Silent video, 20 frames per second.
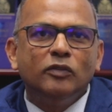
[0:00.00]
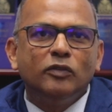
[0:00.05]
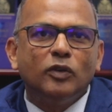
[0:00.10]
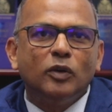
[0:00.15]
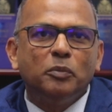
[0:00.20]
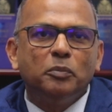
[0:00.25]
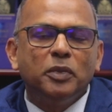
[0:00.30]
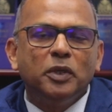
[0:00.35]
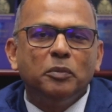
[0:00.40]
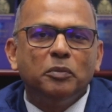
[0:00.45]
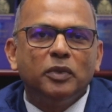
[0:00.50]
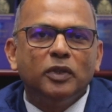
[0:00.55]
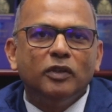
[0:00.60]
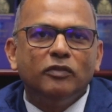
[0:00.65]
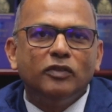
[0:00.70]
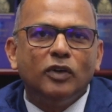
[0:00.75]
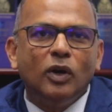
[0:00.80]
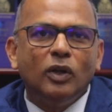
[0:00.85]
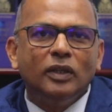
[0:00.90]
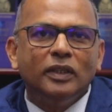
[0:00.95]
for people
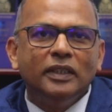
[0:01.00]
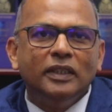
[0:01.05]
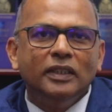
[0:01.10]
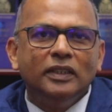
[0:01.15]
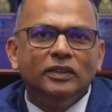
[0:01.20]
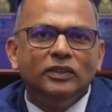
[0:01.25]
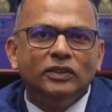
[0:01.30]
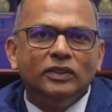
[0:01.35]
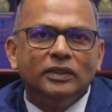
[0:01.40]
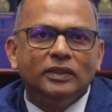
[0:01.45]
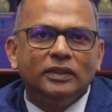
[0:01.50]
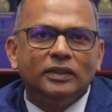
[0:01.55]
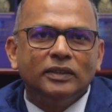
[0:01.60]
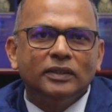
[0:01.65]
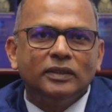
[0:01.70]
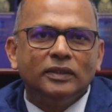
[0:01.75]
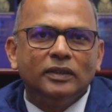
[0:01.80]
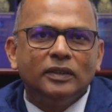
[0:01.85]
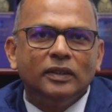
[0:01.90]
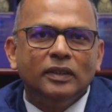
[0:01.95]
of all ages.